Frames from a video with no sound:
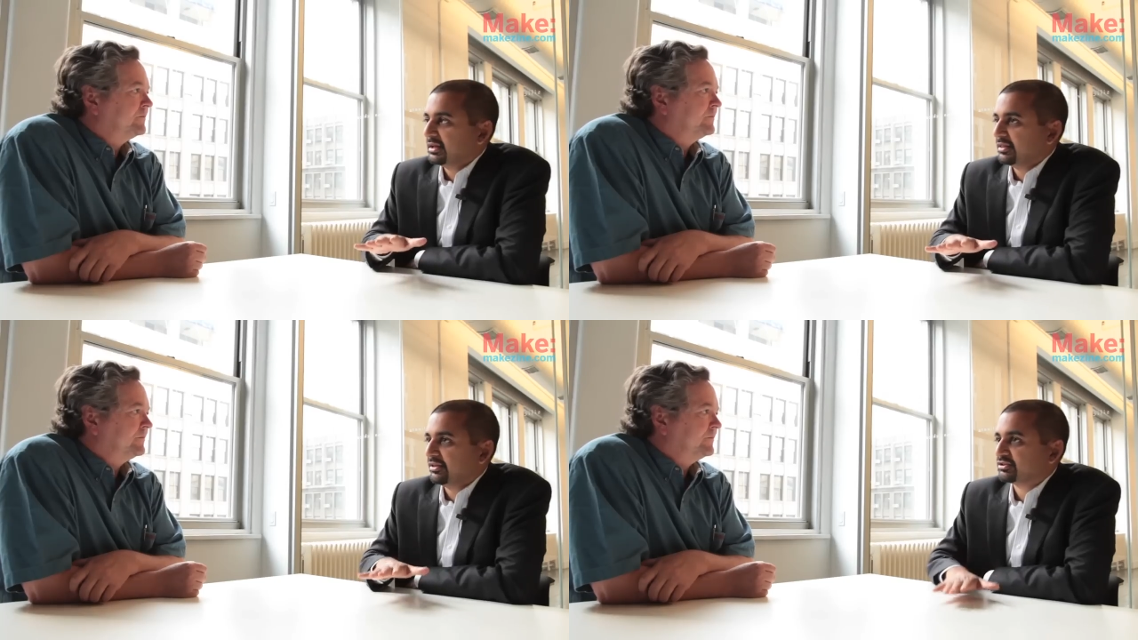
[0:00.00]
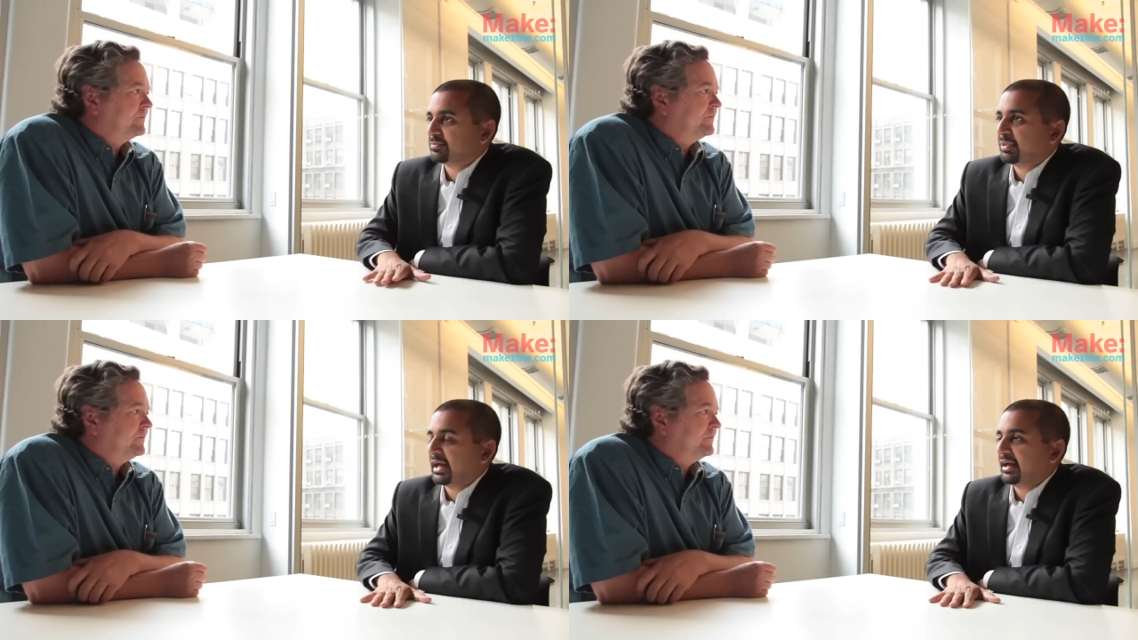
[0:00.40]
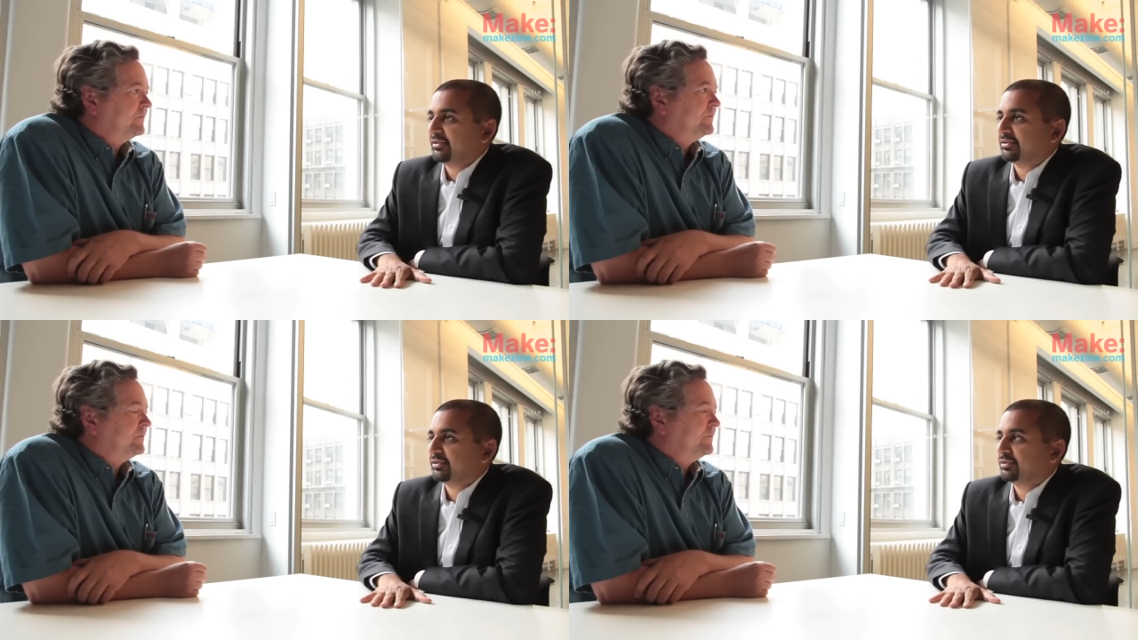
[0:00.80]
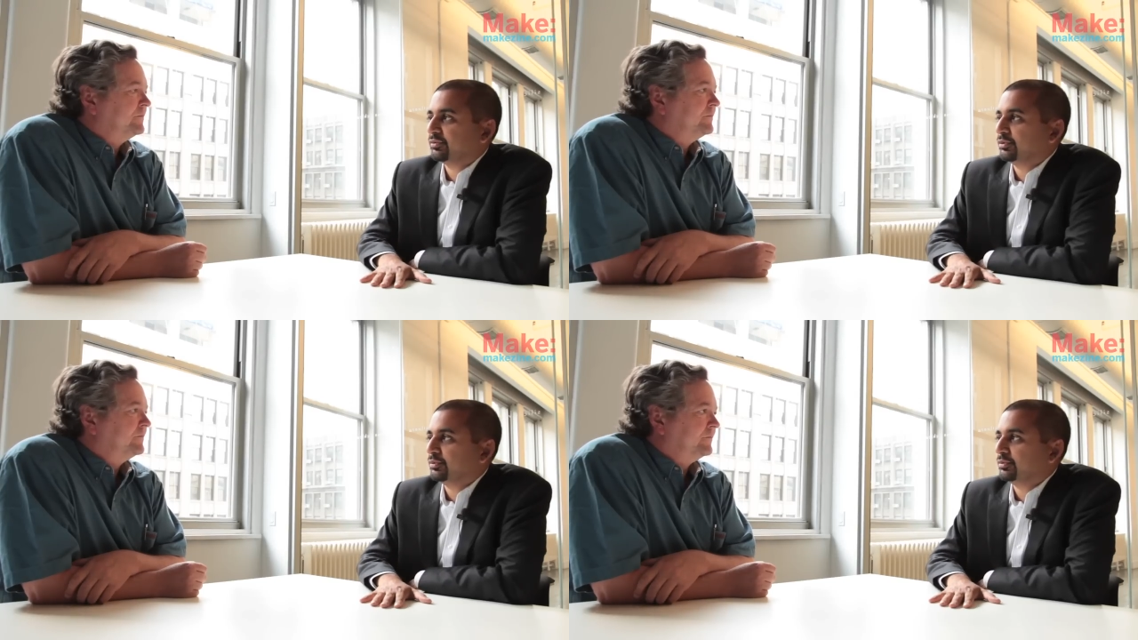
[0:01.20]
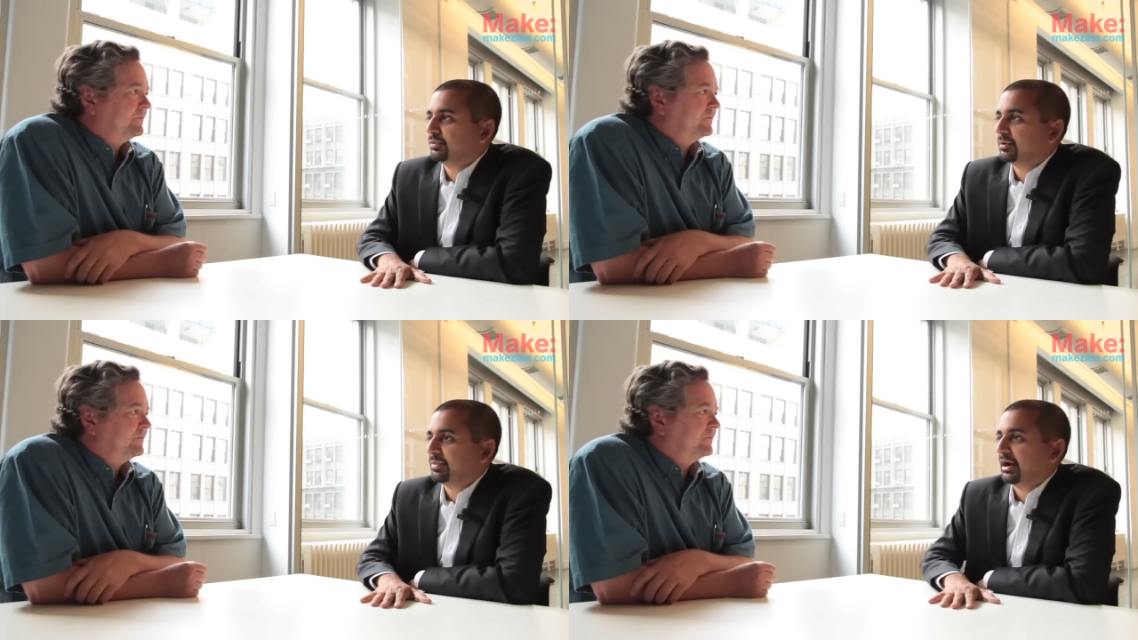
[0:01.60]
Speaker 1: There's a path through
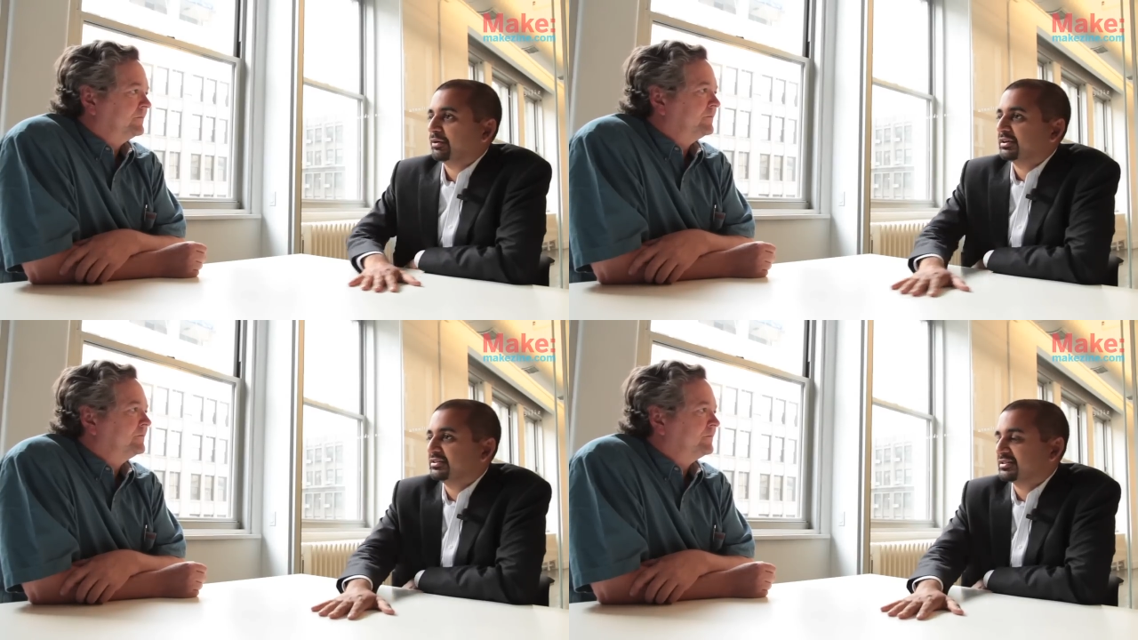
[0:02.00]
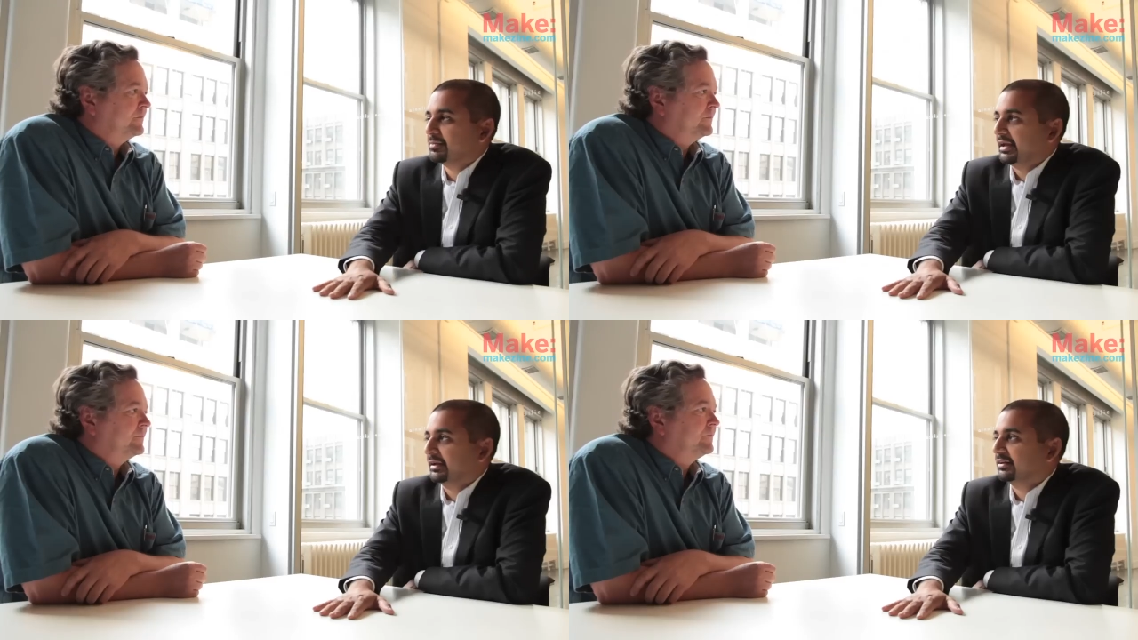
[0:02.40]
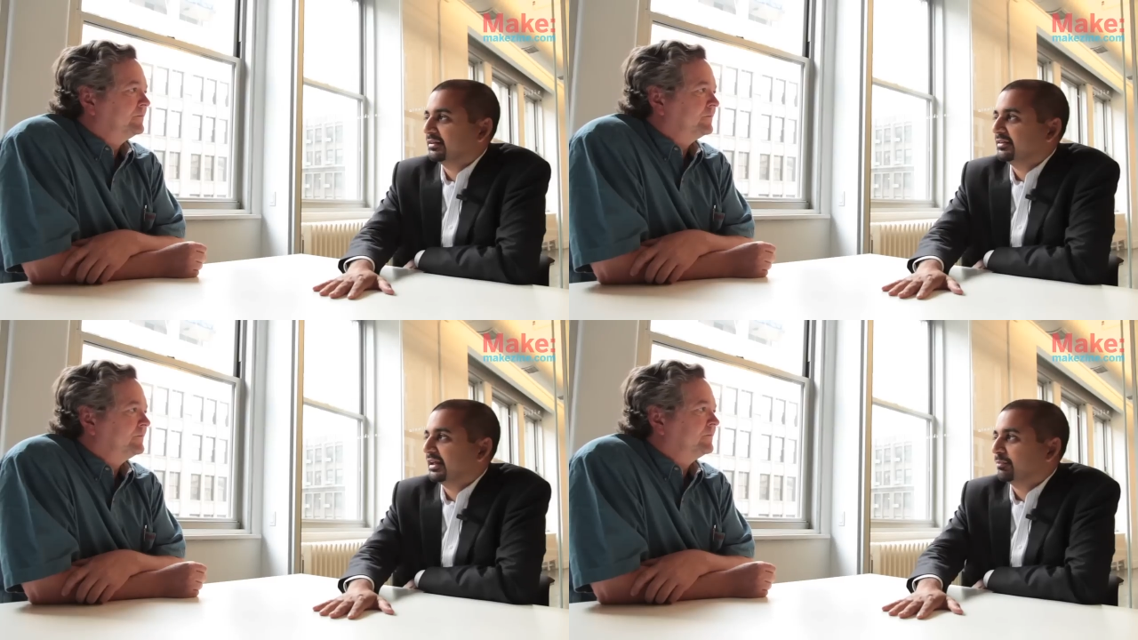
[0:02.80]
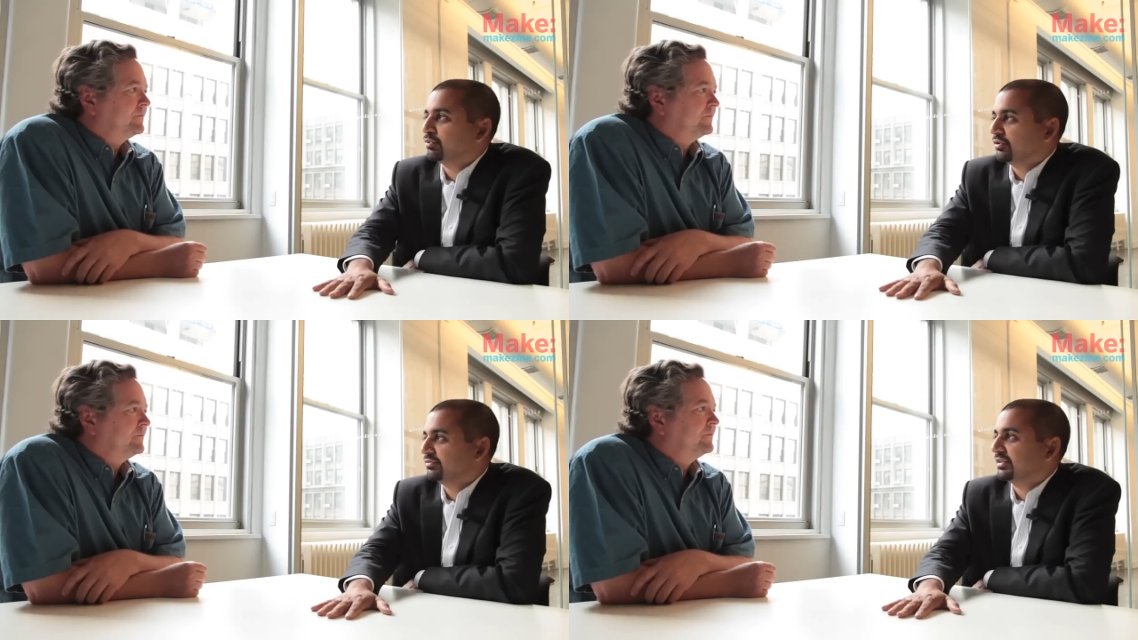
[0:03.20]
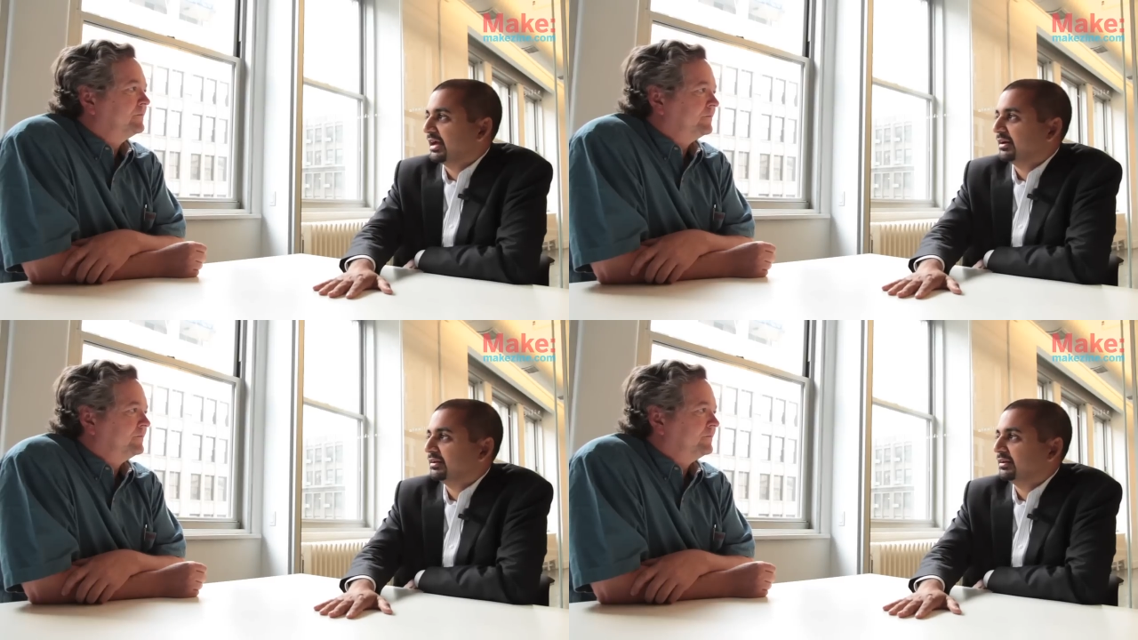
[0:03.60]
empowering kids to make that improves that.